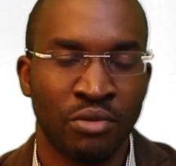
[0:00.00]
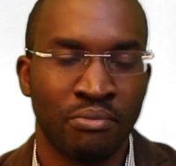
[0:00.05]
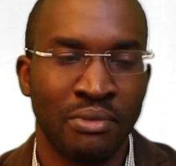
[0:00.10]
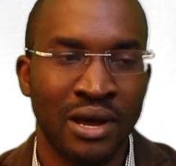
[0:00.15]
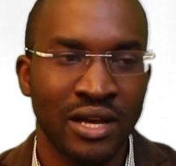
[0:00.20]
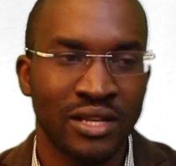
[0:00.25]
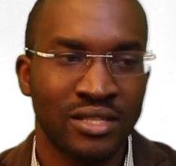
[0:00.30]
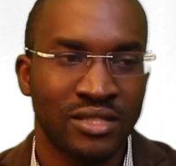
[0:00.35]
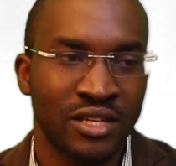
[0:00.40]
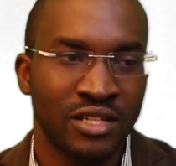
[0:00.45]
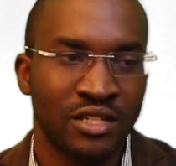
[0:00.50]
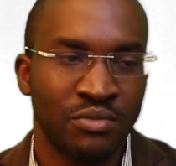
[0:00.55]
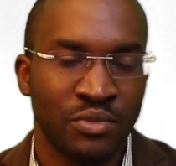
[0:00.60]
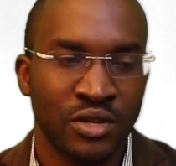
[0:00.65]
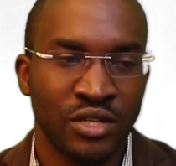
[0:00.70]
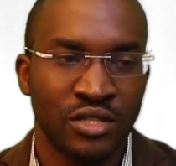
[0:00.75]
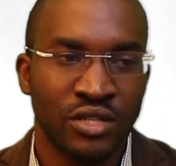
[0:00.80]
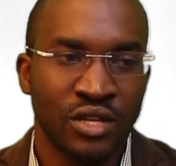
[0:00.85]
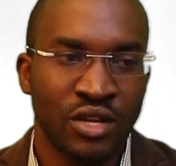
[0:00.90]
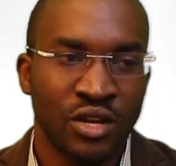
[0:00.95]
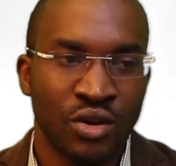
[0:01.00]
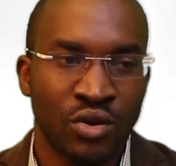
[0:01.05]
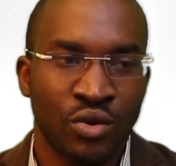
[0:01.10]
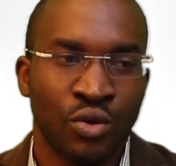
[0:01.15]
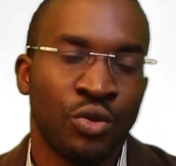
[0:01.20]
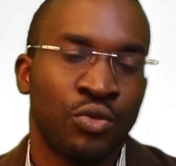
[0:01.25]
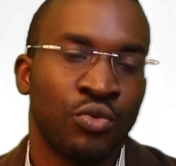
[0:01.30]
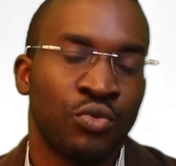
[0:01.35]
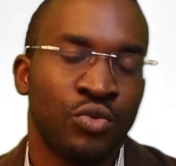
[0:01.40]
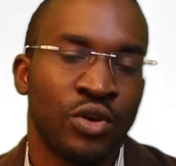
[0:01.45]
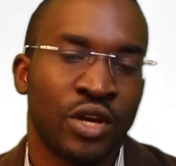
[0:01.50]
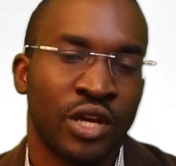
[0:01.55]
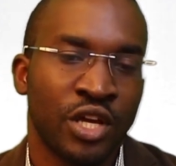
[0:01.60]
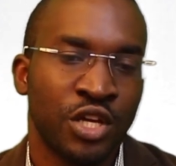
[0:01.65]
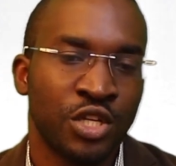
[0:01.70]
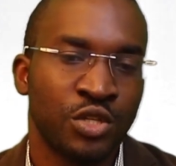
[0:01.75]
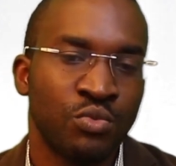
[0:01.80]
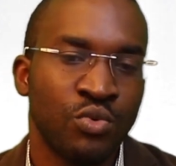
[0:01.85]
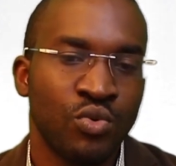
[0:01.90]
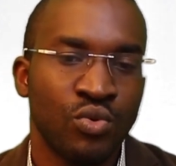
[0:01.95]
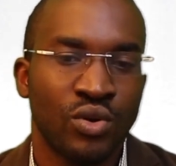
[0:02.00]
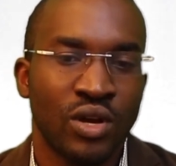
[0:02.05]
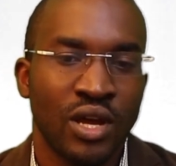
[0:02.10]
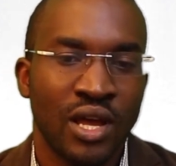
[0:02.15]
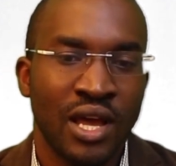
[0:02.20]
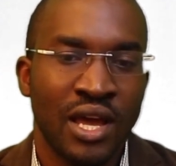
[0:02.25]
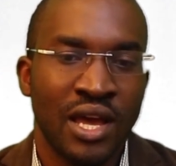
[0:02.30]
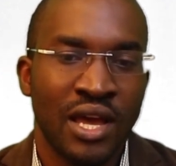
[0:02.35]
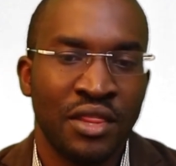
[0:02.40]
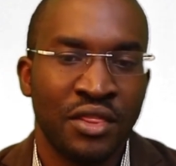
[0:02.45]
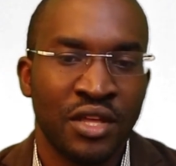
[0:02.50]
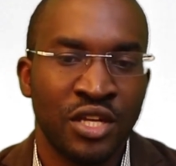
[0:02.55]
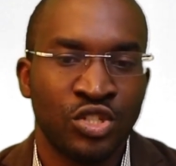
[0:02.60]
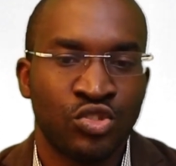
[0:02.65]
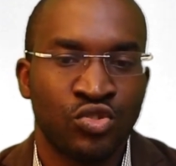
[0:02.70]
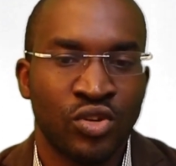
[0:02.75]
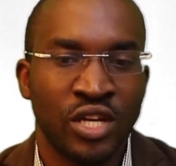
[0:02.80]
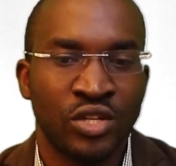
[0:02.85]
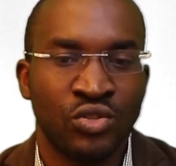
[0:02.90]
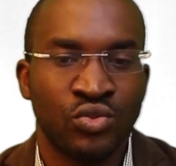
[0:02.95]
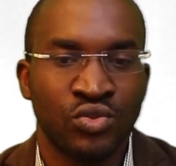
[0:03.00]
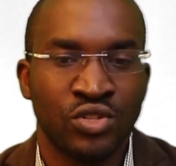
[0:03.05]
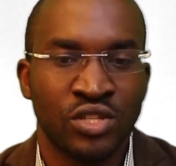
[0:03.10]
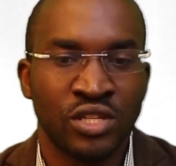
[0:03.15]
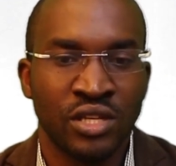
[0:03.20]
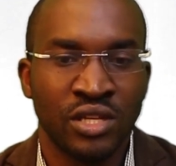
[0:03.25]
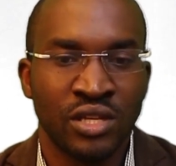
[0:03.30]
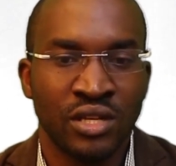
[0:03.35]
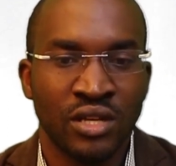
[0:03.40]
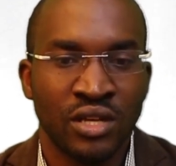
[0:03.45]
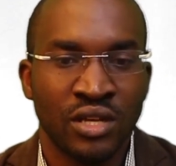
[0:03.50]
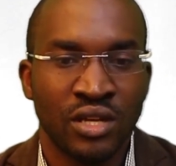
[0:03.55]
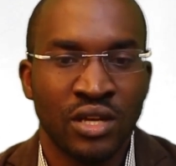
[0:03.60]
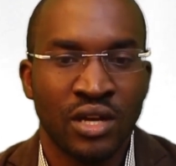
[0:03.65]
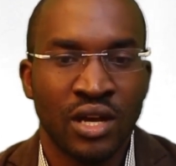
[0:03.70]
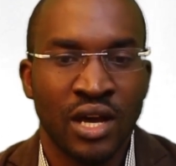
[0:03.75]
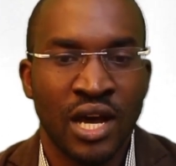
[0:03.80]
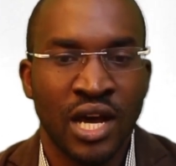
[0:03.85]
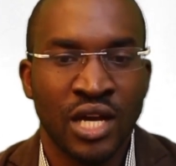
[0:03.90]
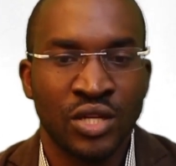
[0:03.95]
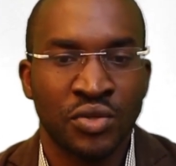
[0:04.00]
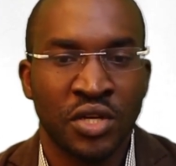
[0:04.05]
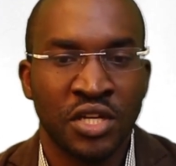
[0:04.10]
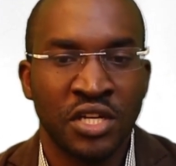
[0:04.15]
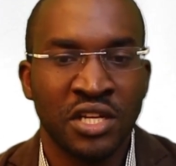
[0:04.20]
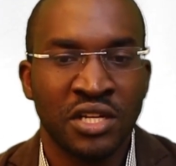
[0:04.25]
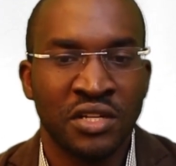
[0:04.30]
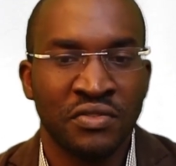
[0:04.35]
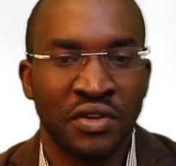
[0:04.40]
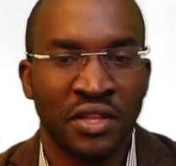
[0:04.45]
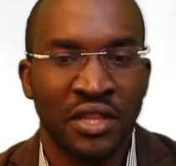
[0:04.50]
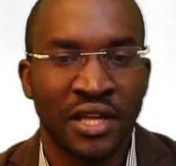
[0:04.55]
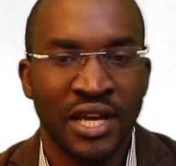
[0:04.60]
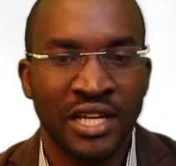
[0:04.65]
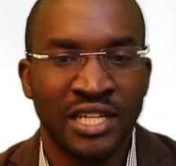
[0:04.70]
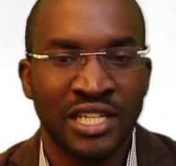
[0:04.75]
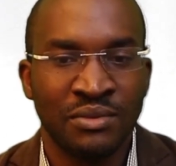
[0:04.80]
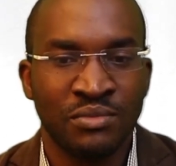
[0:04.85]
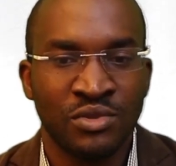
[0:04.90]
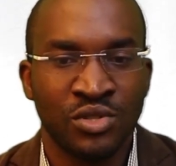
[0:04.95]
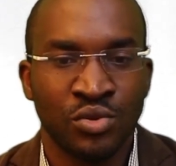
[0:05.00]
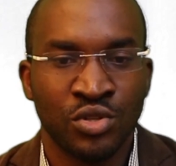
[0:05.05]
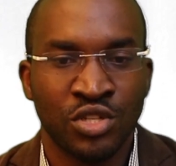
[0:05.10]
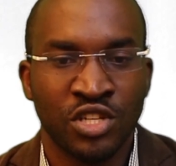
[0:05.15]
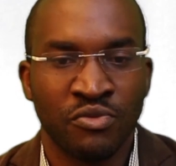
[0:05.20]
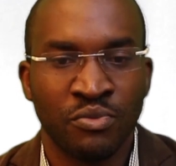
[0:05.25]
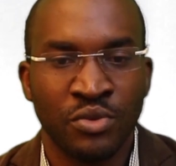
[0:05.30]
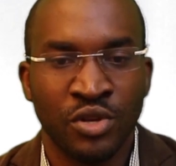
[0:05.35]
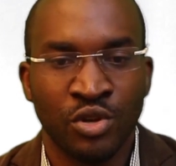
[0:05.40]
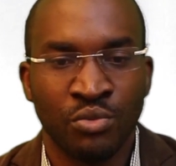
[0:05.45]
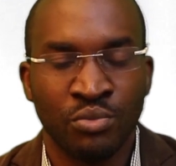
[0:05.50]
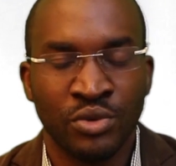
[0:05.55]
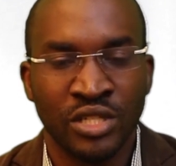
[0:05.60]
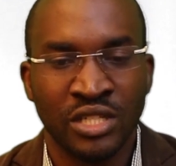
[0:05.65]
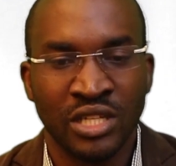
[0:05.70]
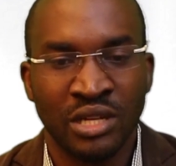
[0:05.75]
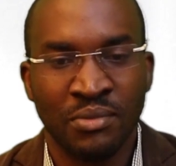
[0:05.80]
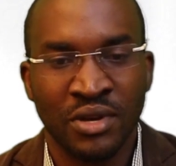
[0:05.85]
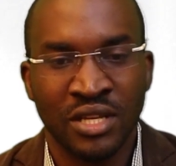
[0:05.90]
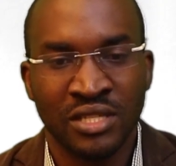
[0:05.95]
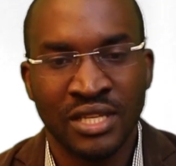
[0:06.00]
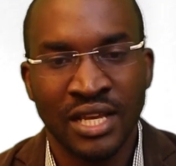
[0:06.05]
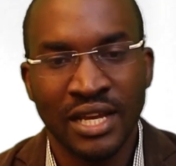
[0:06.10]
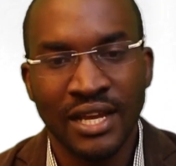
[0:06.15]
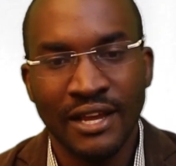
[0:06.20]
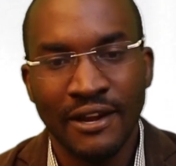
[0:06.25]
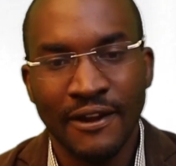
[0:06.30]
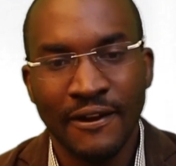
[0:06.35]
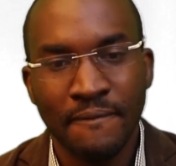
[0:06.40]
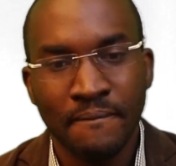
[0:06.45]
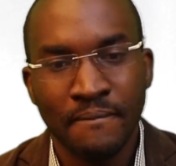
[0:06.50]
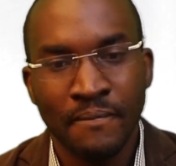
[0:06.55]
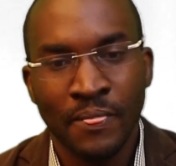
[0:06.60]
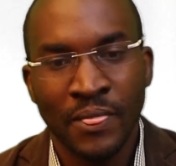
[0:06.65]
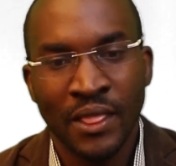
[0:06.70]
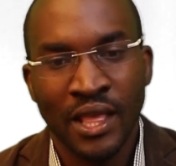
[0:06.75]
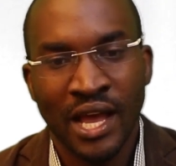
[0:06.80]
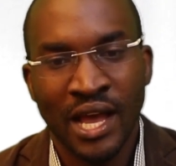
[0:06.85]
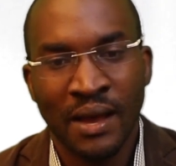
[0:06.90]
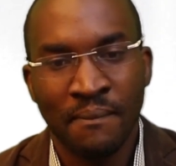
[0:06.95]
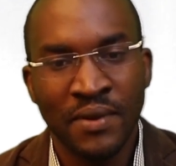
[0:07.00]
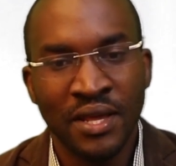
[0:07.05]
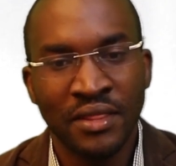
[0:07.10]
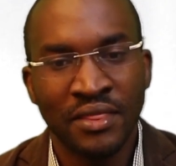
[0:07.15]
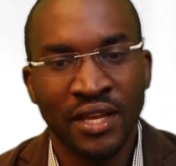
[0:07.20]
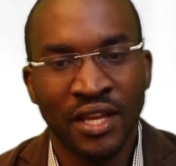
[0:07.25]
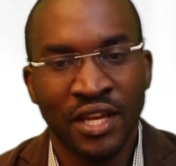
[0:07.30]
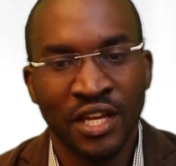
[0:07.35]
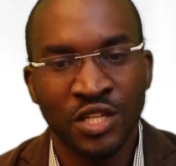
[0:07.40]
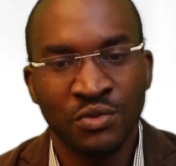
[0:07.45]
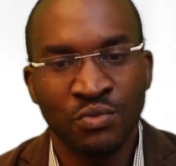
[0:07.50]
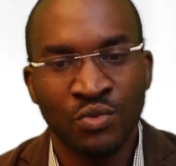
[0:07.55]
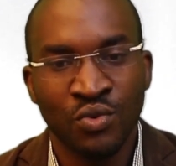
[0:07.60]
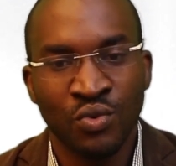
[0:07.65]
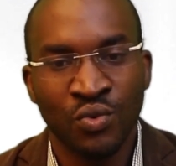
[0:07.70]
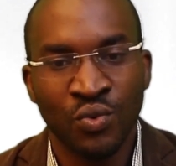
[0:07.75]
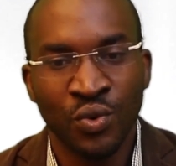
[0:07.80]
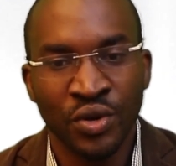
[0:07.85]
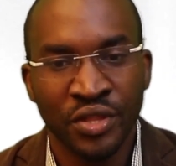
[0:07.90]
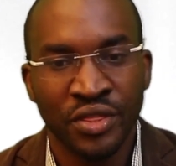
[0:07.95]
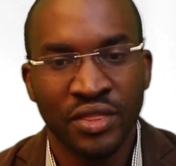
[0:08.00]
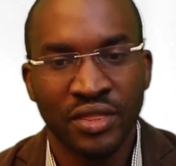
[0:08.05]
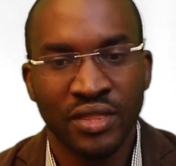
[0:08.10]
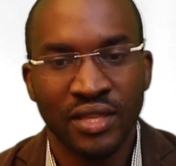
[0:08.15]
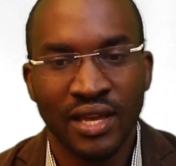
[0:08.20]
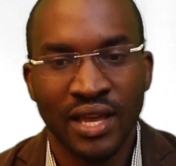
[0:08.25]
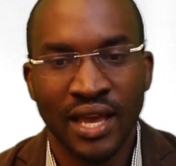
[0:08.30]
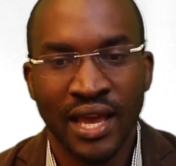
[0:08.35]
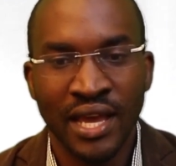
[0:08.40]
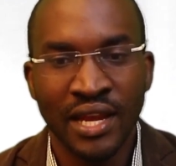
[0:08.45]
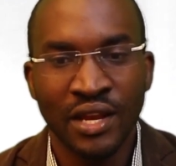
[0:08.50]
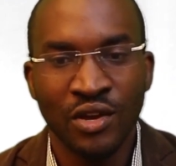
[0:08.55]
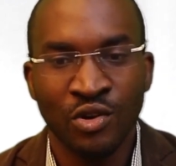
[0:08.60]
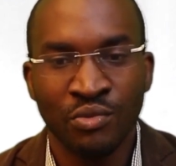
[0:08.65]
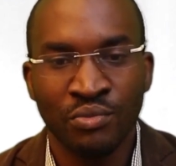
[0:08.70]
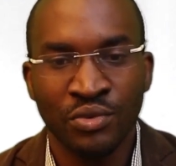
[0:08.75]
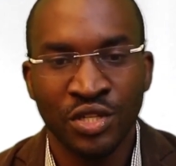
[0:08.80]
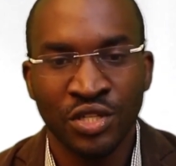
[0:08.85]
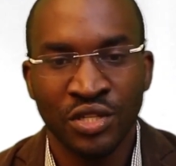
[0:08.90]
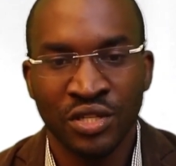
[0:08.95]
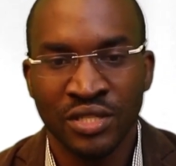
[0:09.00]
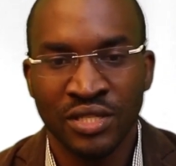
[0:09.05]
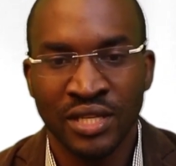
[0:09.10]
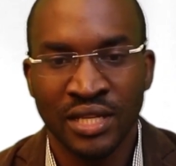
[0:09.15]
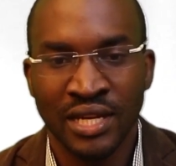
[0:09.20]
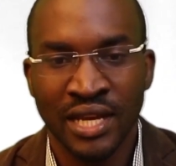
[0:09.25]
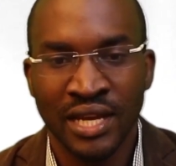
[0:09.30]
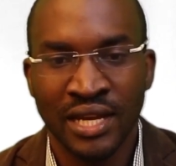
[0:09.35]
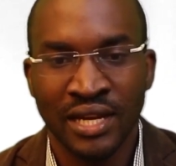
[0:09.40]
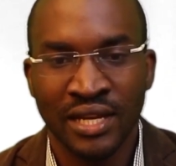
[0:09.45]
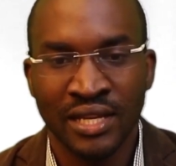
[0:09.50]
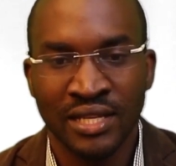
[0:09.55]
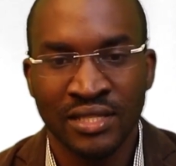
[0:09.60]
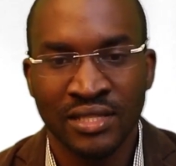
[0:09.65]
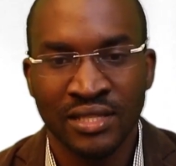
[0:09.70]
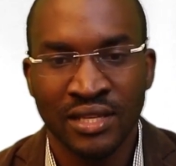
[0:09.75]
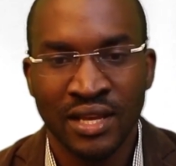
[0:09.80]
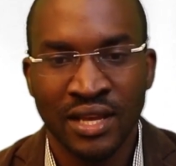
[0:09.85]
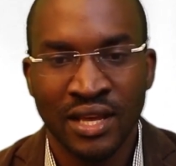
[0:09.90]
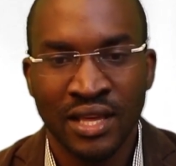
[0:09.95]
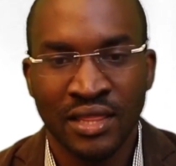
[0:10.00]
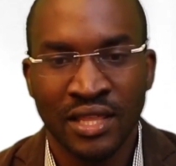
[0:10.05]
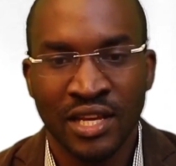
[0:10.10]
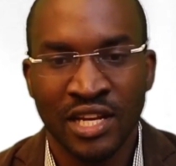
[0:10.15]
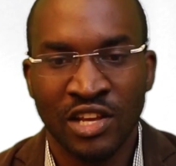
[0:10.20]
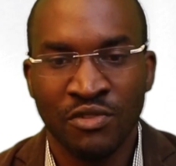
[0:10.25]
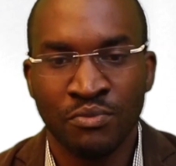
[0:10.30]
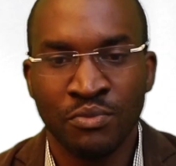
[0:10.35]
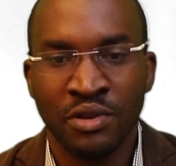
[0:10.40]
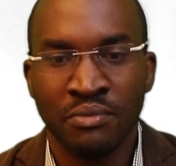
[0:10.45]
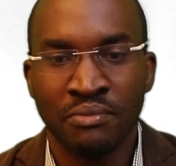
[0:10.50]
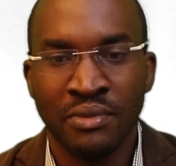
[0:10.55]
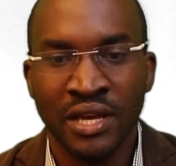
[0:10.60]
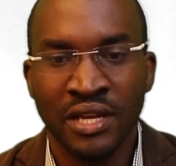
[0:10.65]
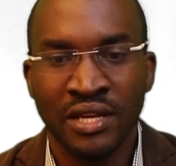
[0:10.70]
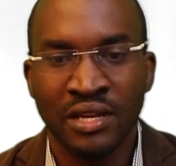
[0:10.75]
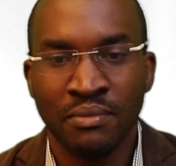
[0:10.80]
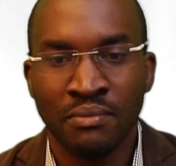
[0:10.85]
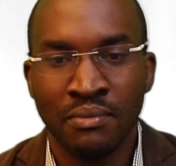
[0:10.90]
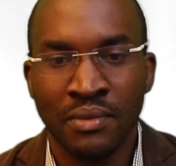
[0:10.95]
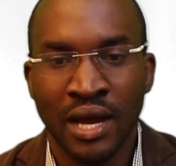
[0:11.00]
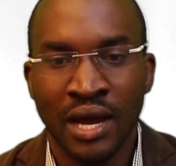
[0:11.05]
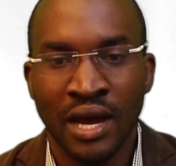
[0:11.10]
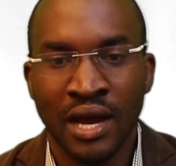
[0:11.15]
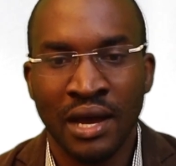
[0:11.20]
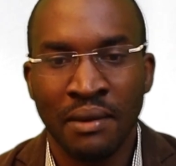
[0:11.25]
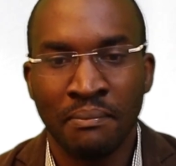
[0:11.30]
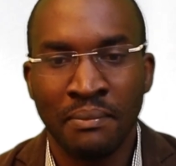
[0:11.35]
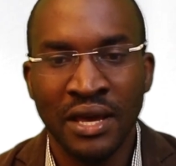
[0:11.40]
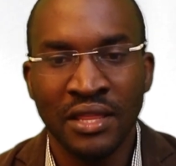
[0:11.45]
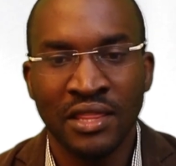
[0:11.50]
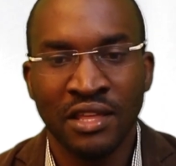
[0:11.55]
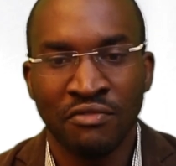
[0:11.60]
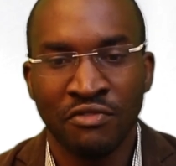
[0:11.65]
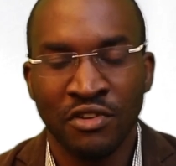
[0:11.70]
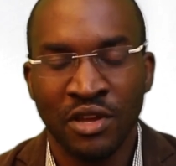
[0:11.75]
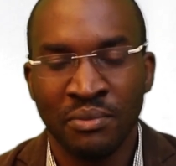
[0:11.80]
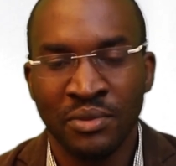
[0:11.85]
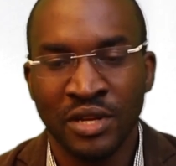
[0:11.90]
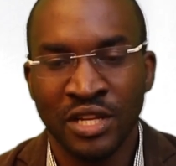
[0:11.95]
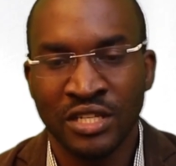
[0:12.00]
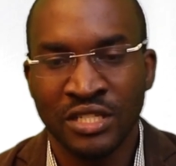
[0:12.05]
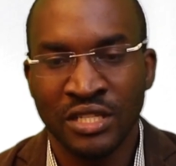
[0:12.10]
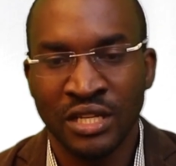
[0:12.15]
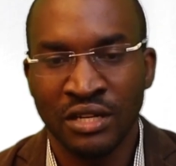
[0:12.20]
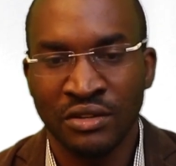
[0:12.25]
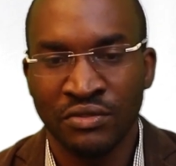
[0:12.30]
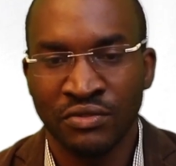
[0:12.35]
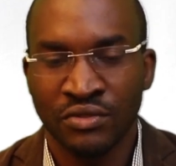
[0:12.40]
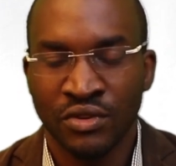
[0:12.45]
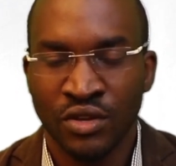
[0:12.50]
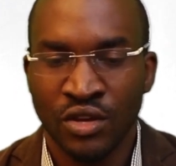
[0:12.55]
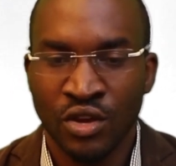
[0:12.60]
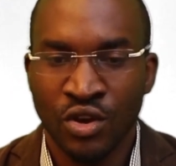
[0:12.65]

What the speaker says: your bank statement, go through your cash book, and then try to see, to identify the items which have been omitted. But second, update the cash book with any omissions and errors that have been made by the firm in itself.